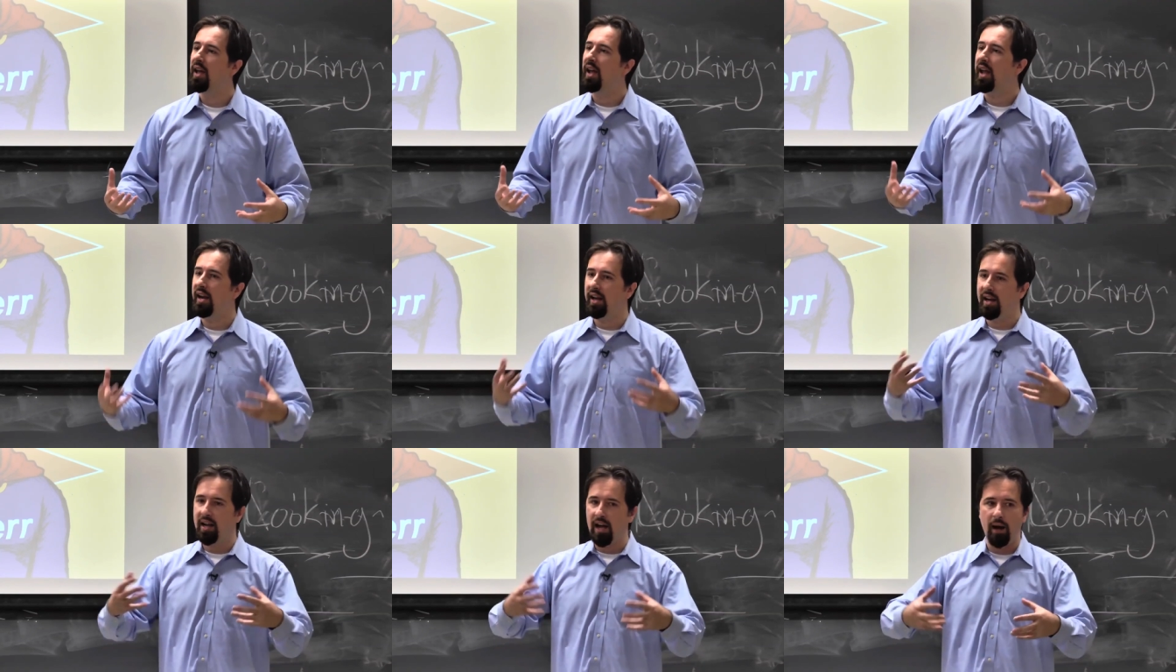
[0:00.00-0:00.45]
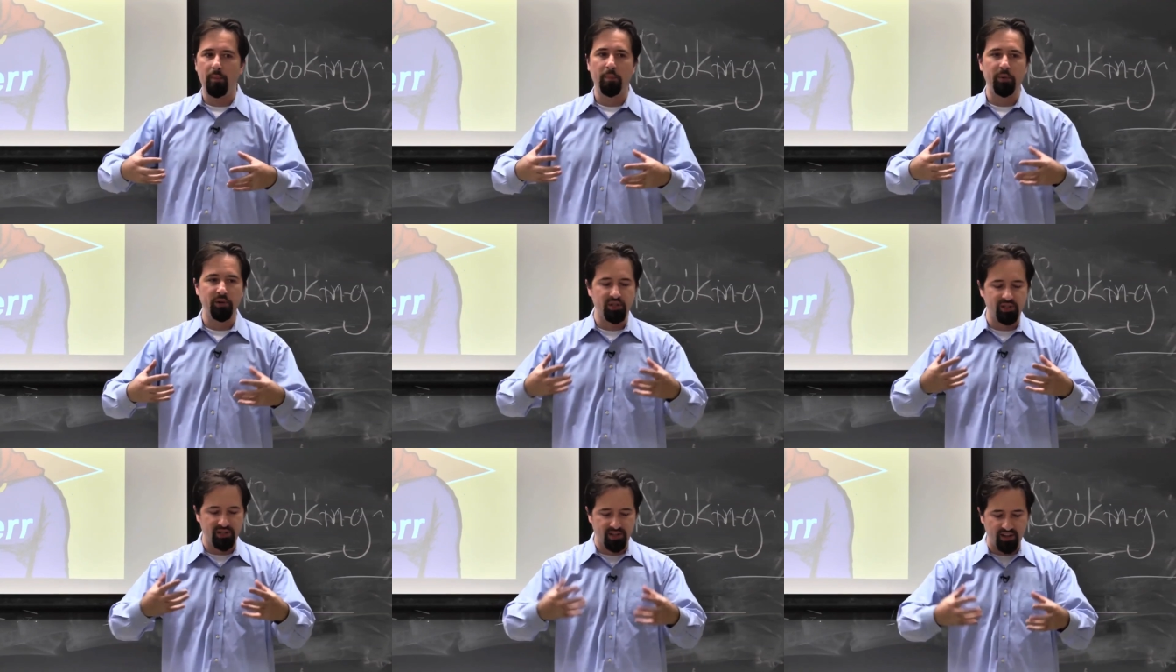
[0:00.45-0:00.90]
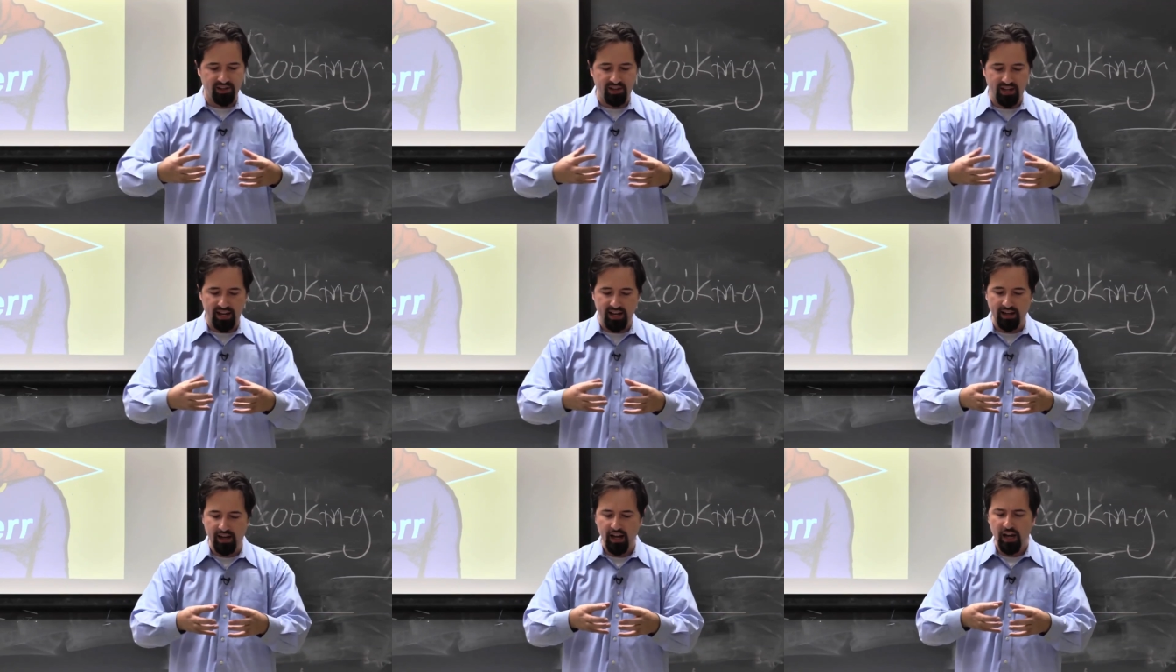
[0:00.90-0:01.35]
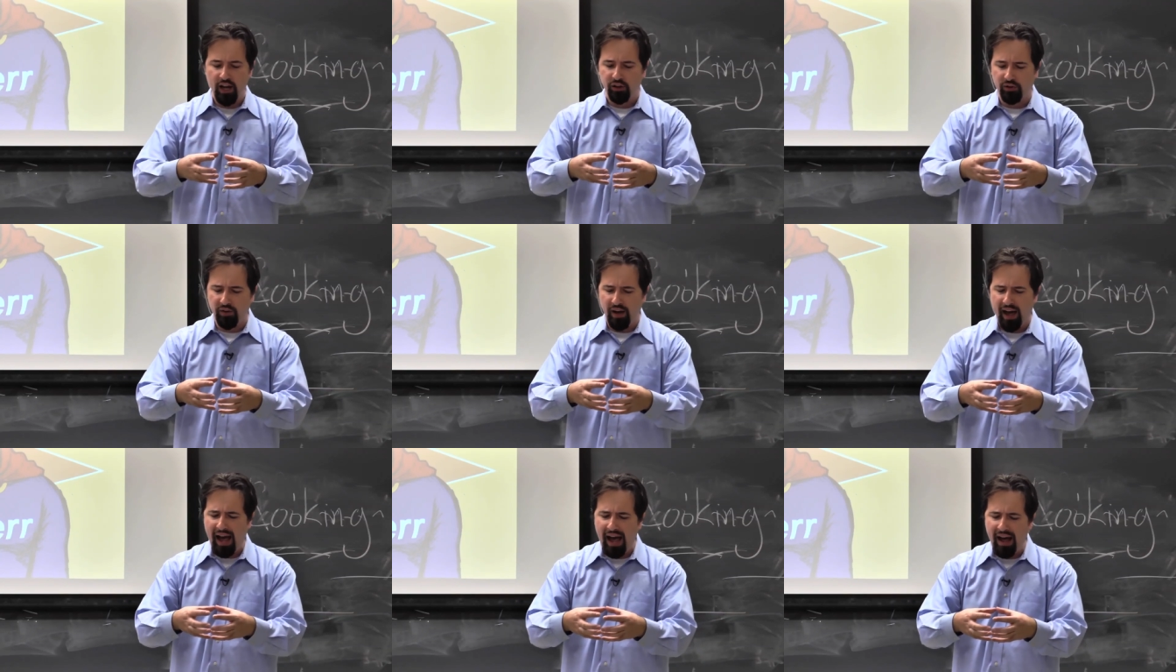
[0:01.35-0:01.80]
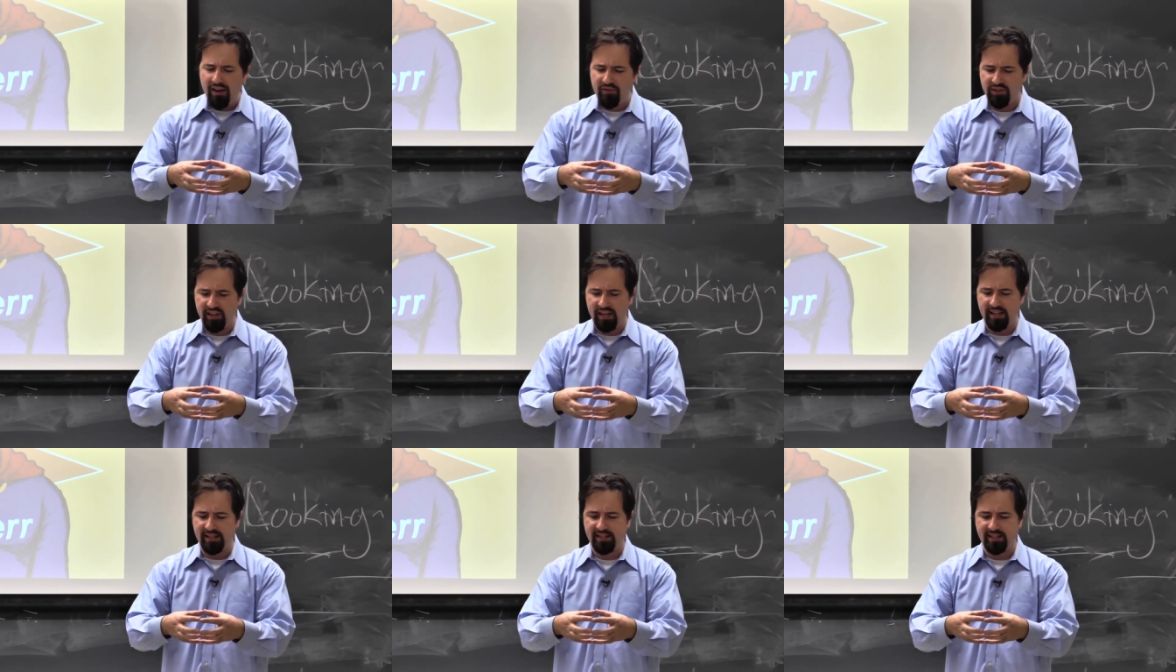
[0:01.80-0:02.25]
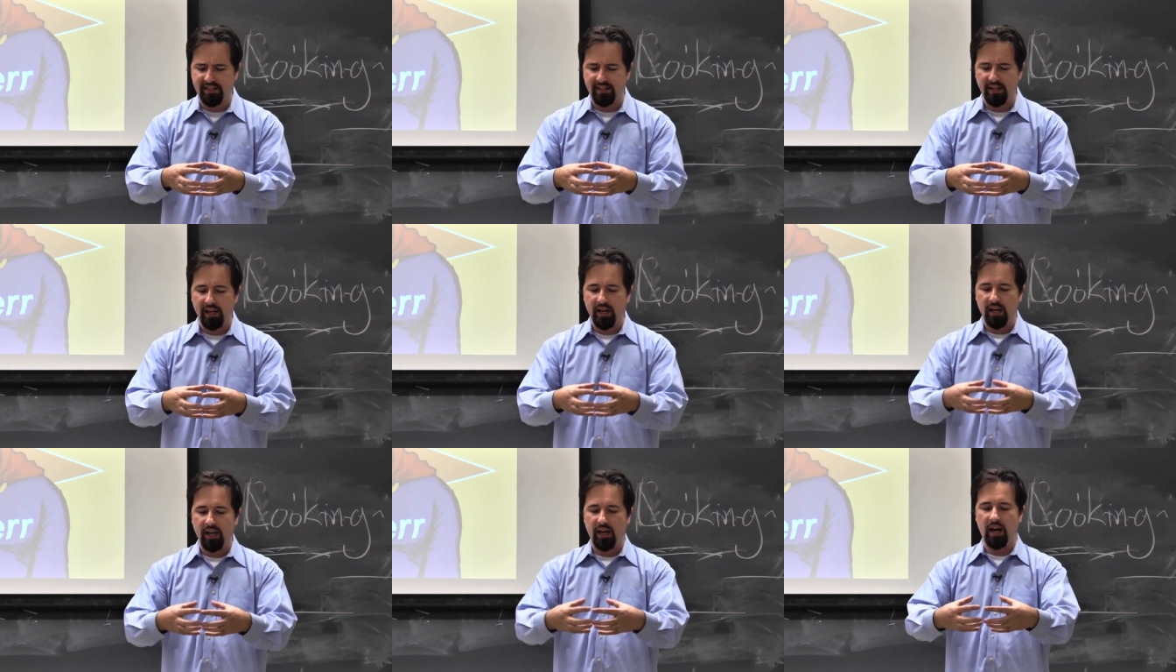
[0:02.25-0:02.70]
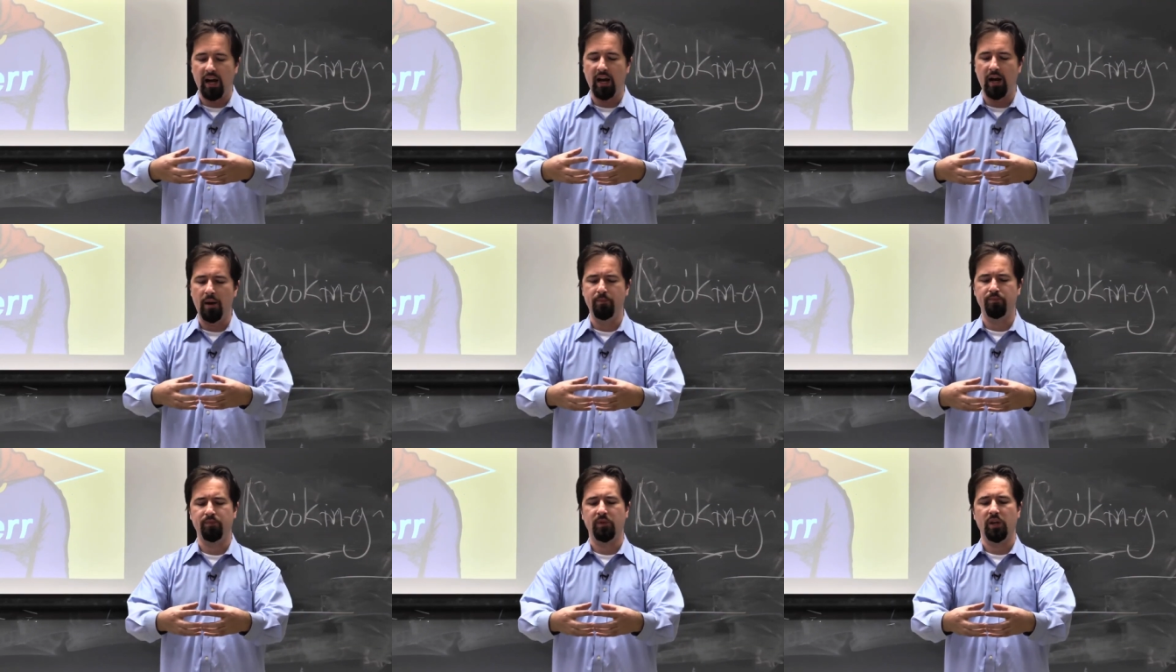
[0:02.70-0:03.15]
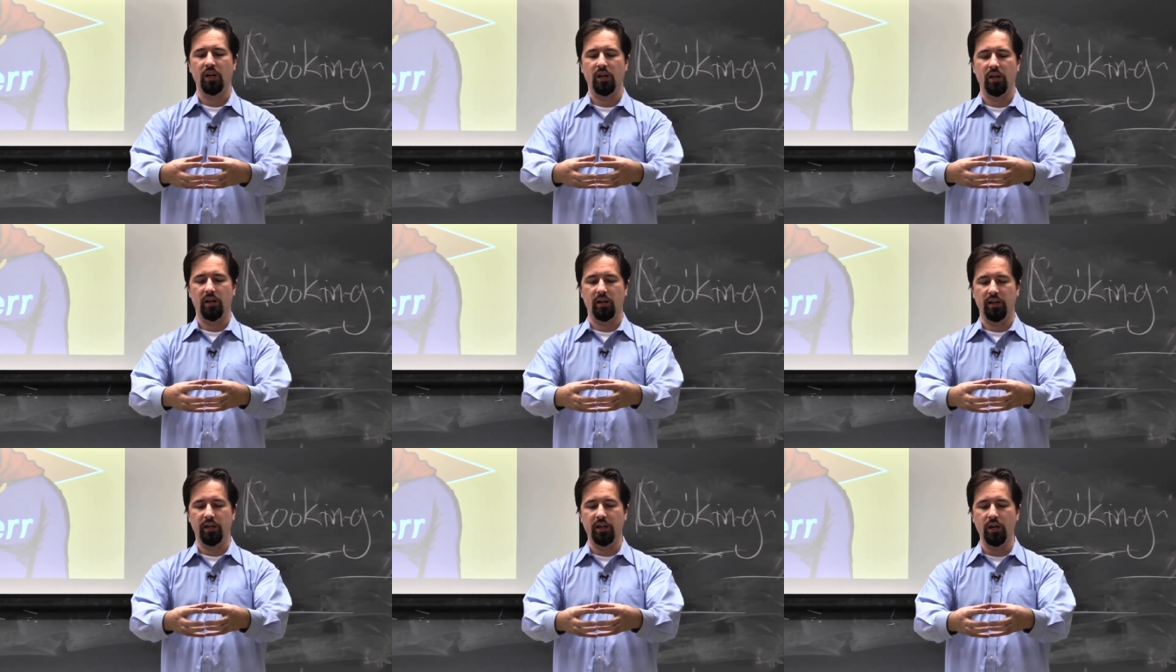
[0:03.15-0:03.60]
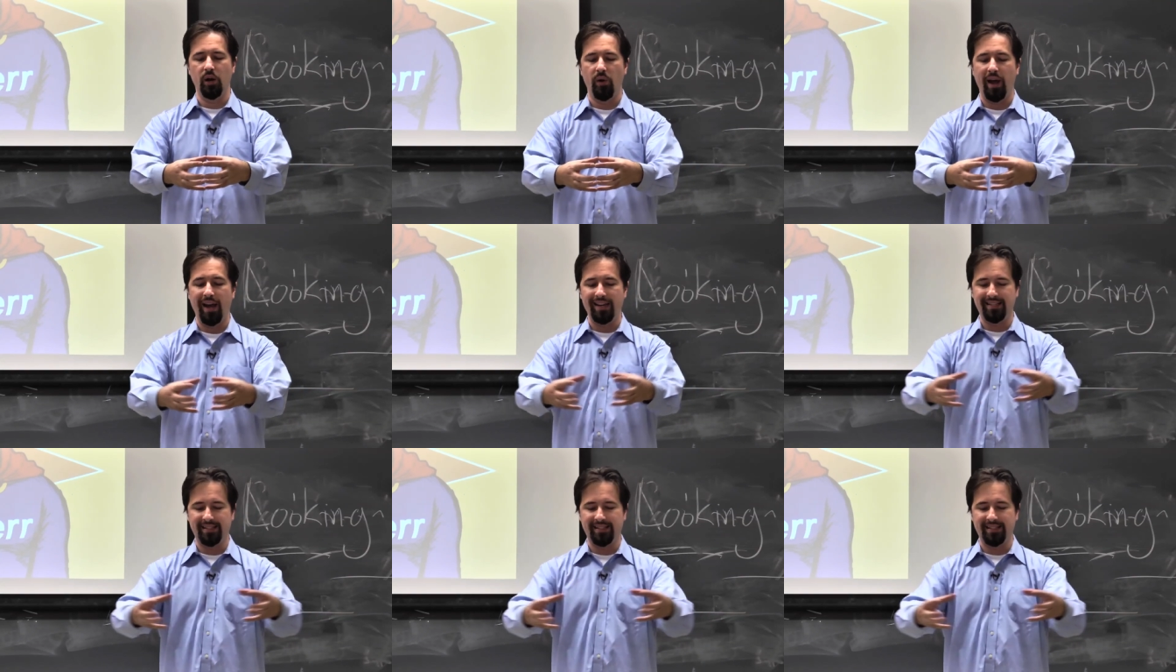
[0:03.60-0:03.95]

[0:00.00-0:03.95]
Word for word: It accomplishes a thing to have this, um, you know,